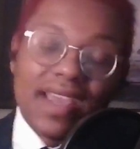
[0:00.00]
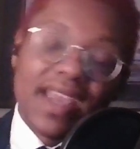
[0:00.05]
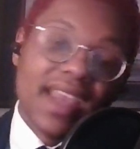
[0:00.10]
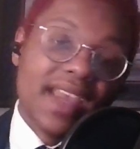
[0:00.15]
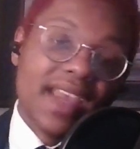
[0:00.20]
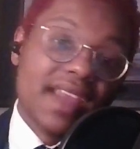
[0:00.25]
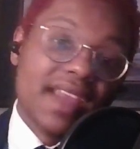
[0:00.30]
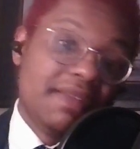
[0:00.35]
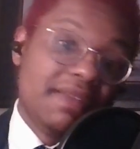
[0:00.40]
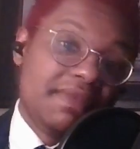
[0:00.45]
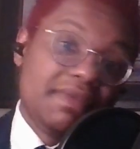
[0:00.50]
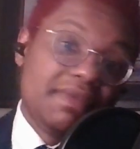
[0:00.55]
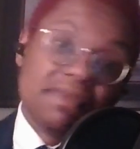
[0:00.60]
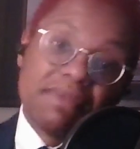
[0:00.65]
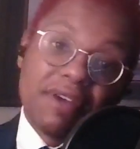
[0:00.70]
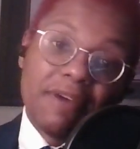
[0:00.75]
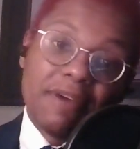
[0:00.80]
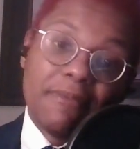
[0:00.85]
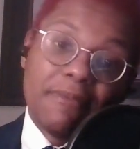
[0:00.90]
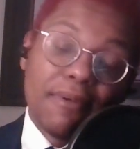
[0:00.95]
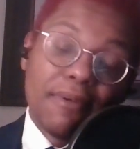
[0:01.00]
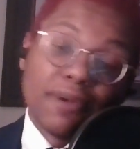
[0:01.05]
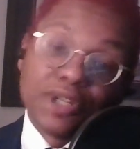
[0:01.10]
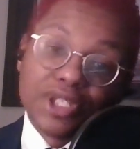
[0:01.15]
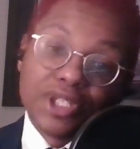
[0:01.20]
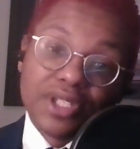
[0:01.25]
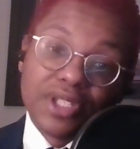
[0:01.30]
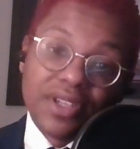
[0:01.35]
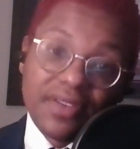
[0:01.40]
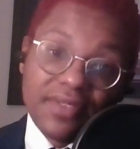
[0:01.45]
in a
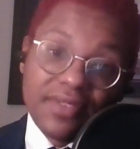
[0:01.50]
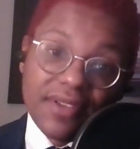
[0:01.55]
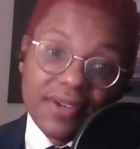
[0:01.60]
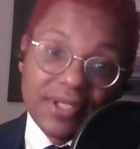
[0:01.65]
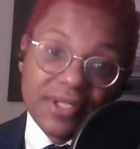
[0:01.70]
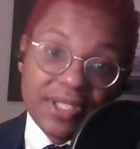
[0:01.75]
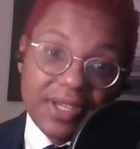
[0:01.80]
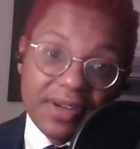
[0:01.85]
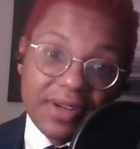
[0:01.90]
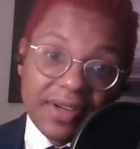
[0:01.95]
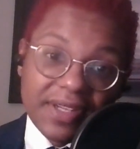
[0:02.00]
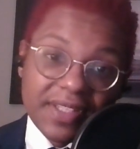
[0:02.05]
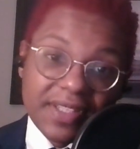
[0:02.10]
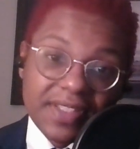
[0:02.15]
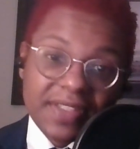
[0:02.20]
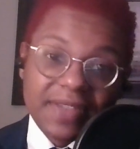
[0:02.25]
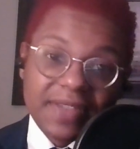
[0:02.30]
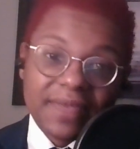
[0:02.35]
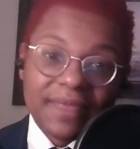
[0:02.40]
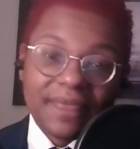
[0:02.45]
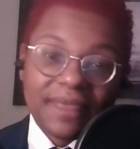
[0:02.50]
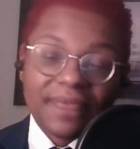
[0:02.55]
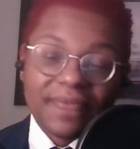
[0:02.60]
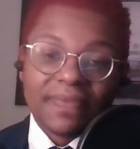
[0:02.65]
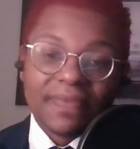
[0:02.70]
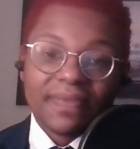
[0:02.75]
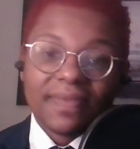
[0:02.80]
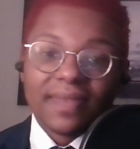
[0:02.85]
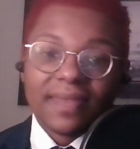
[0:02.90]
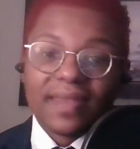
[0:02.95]
portion of their series.
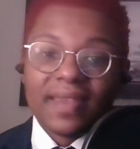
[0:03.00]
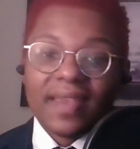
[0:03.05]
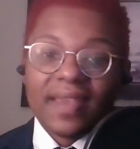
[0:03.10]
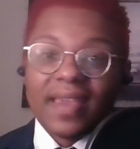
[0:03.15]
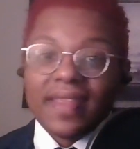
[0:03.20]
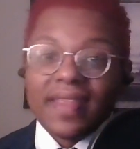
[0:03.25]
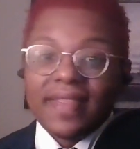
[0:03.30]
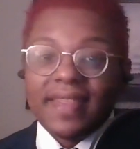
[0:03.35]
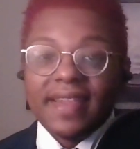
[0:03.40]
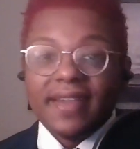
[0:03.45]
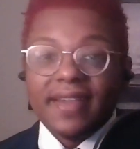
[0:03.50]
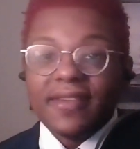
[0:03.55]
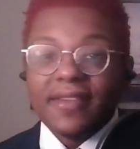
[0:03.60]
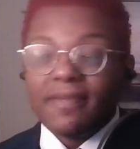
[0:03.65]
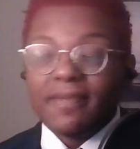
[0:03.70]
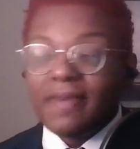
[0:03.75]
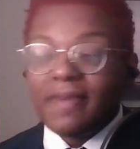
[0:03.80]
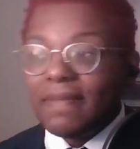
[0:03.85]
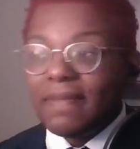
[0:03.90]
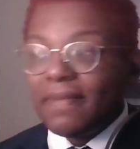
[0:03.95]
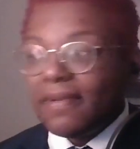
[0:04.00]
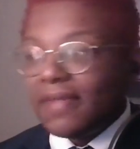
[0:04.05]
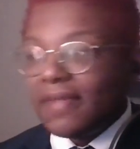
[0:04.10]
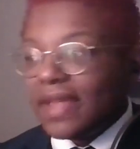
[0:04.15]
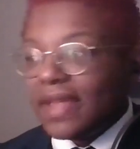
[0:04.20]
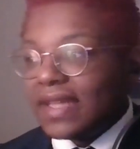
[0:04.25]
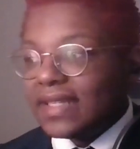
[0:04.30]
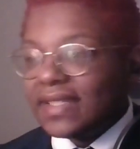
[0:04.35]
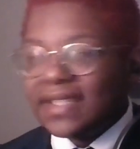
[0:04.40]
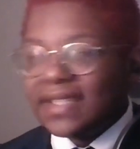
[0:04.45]
They are the people that